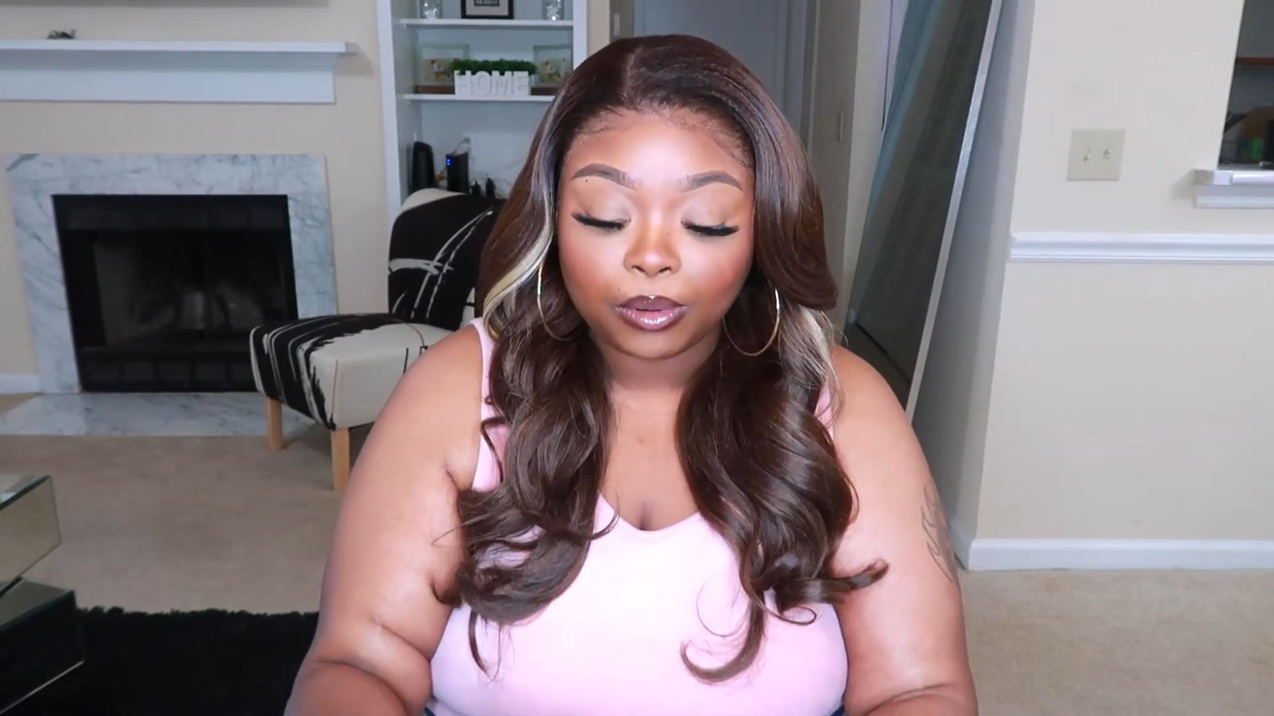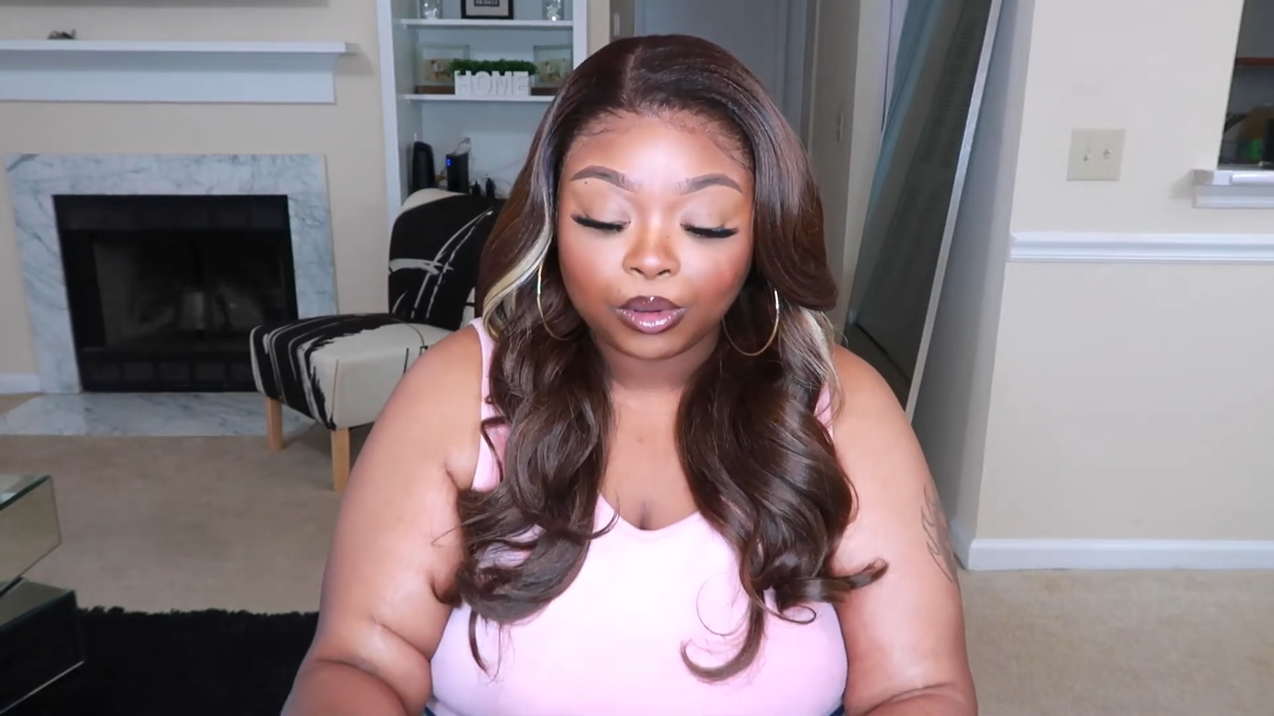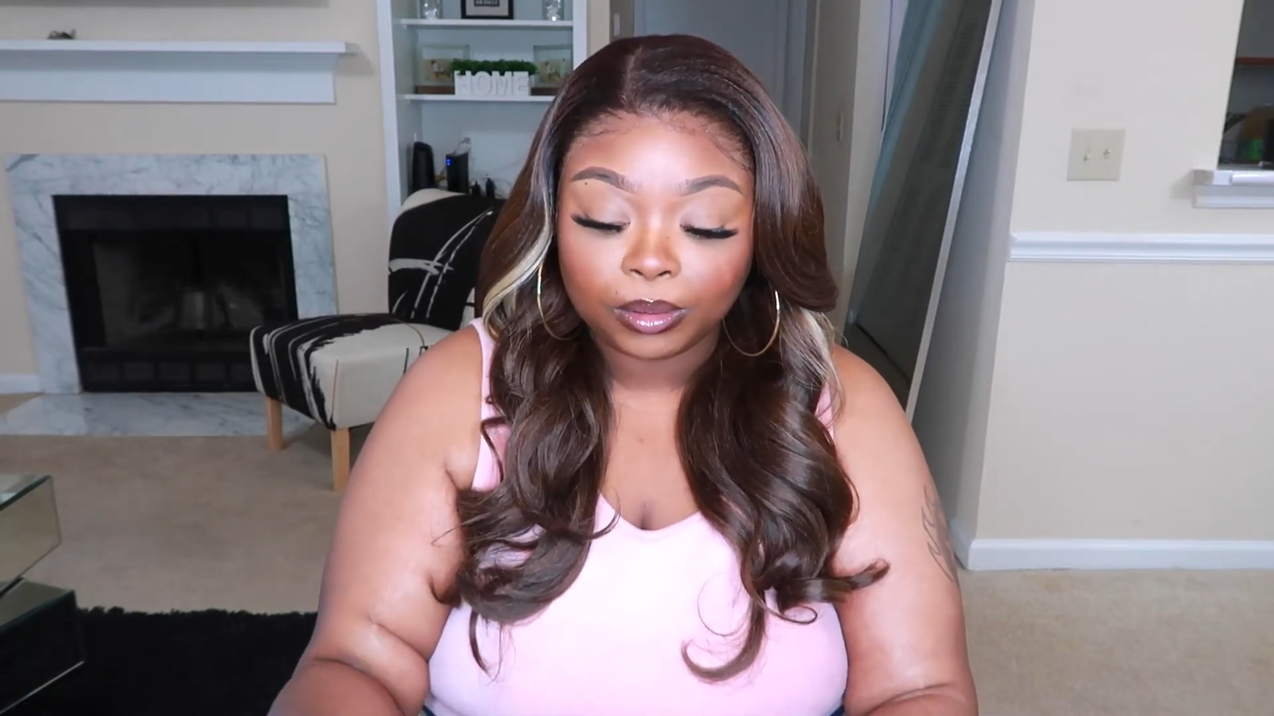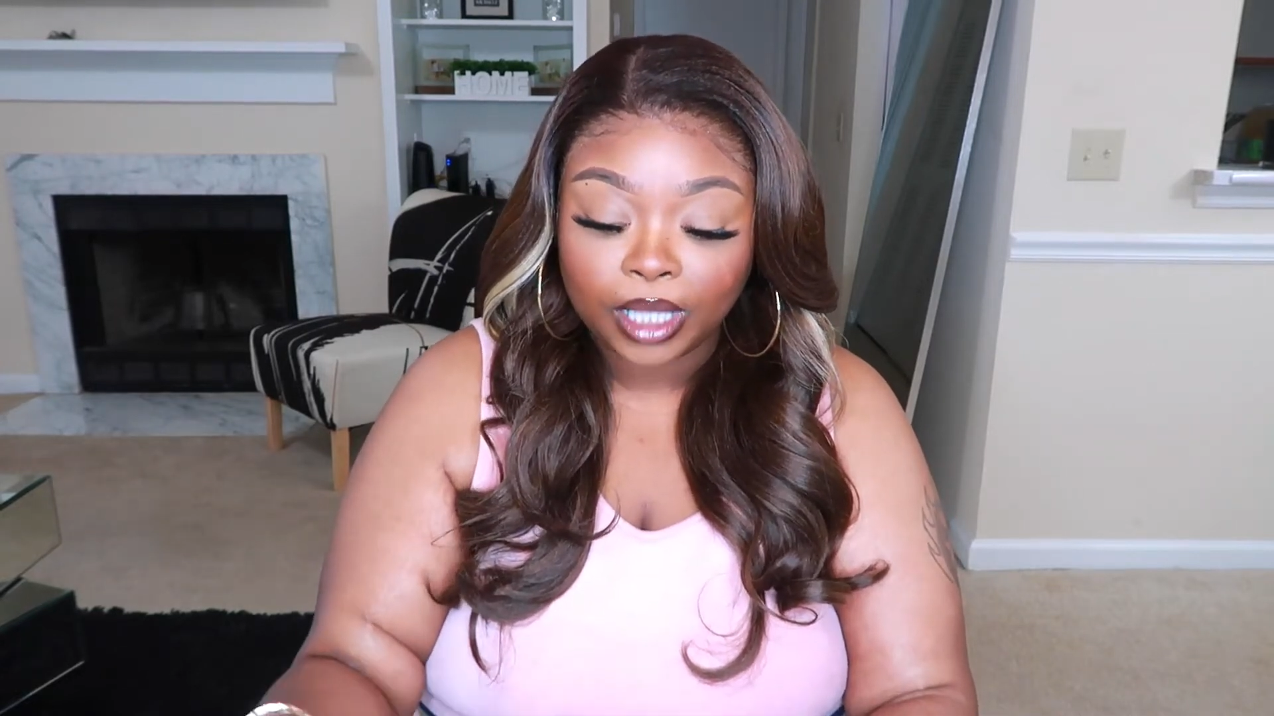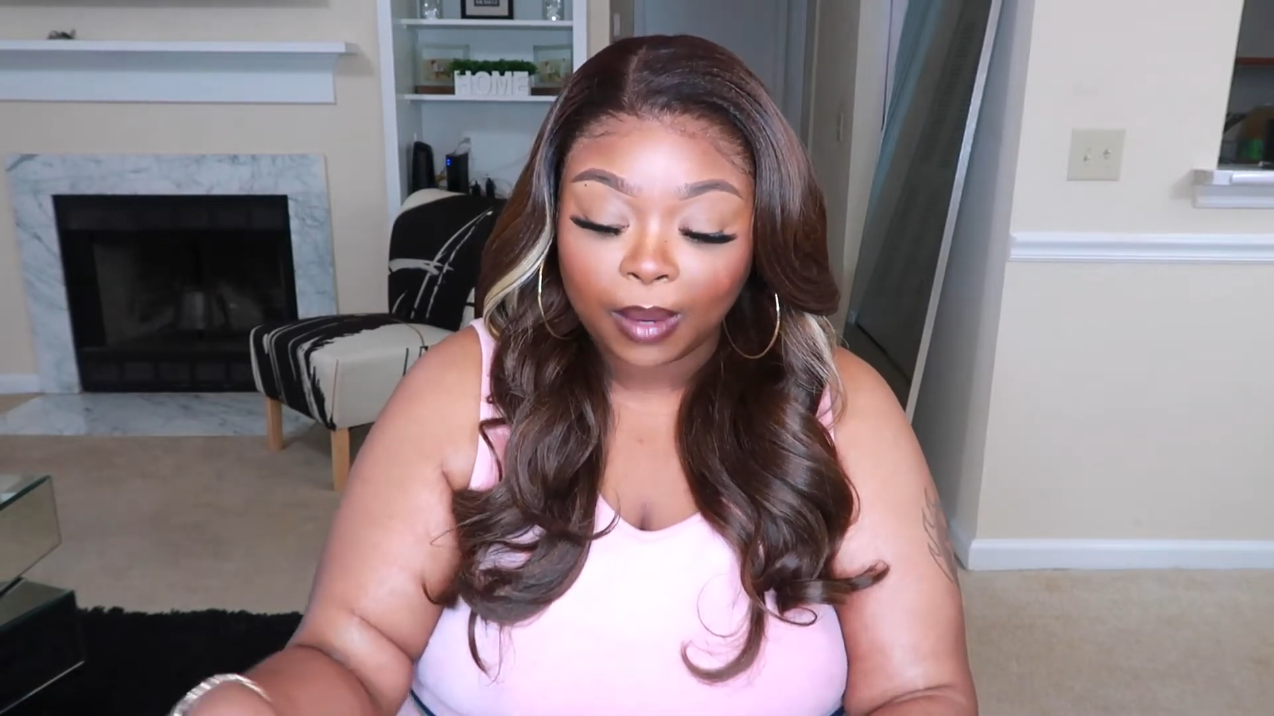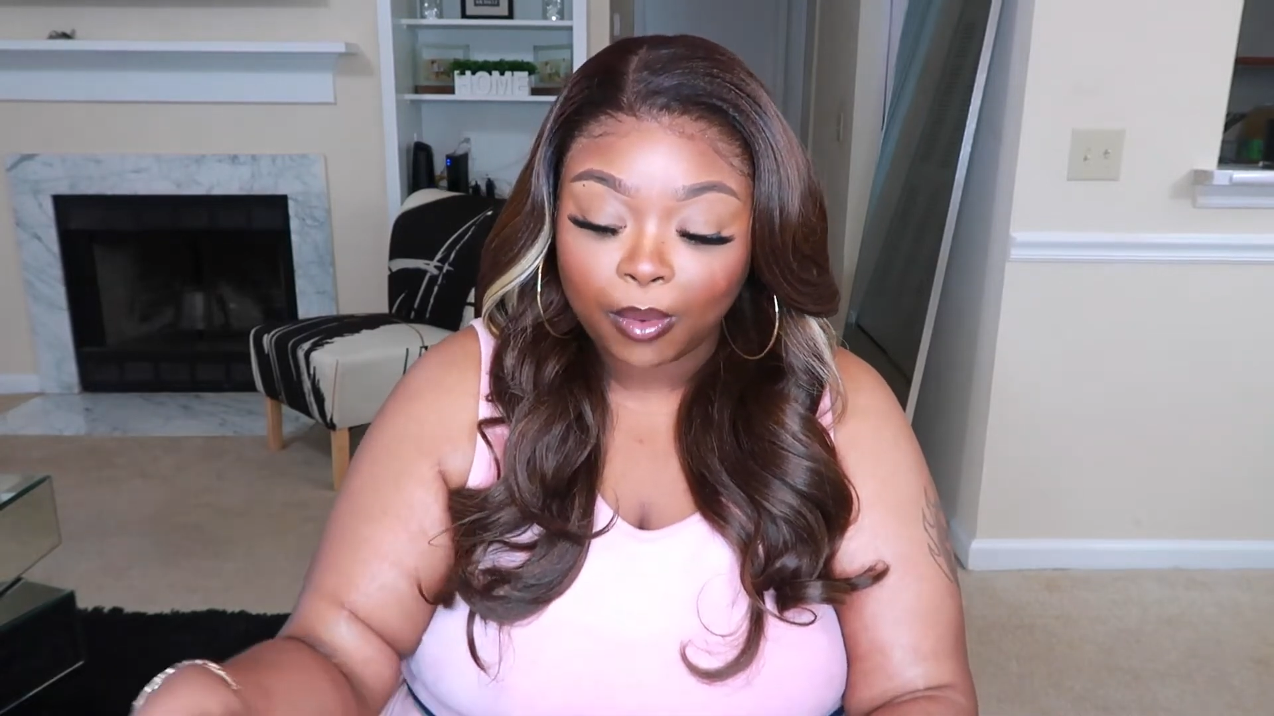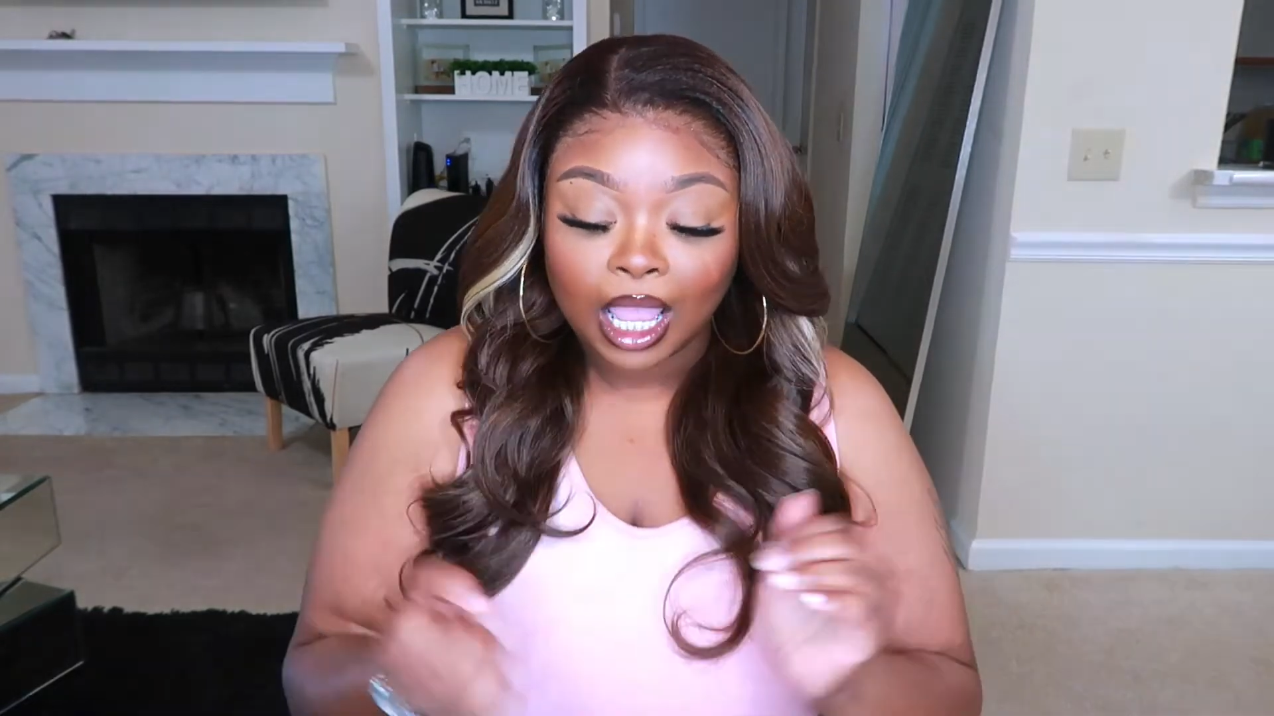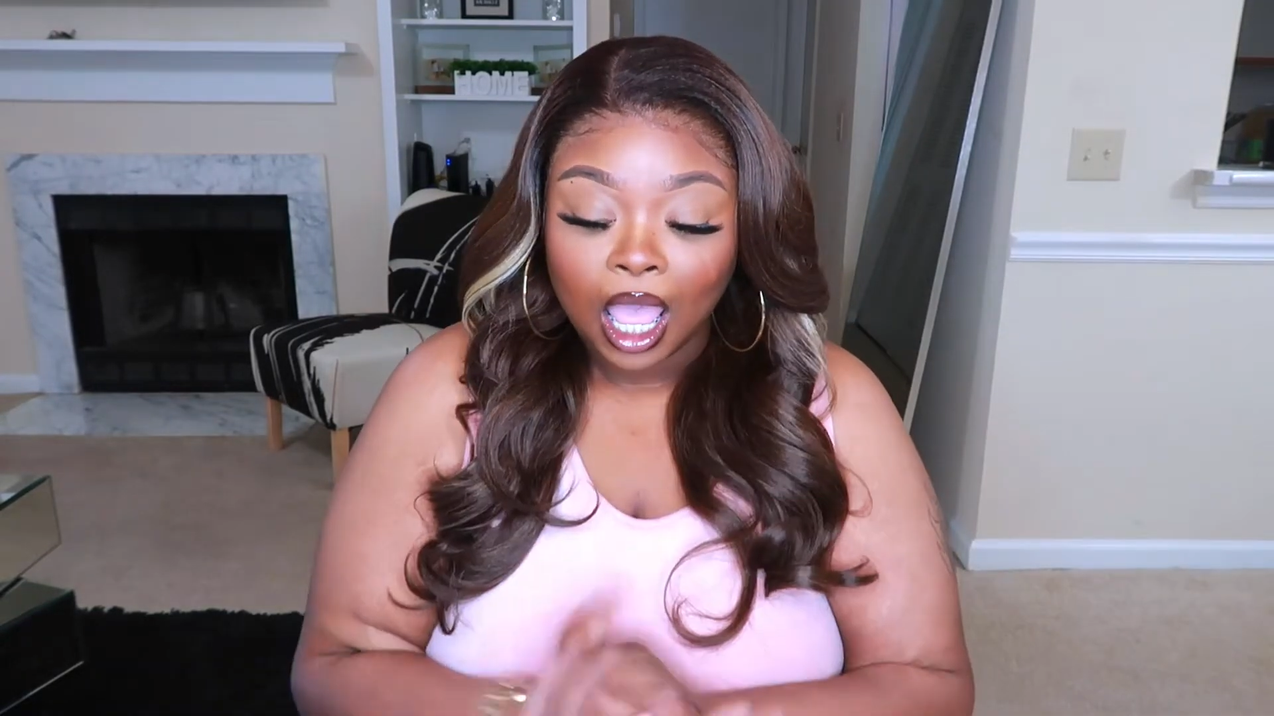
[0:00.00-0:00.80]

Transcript: boob tape.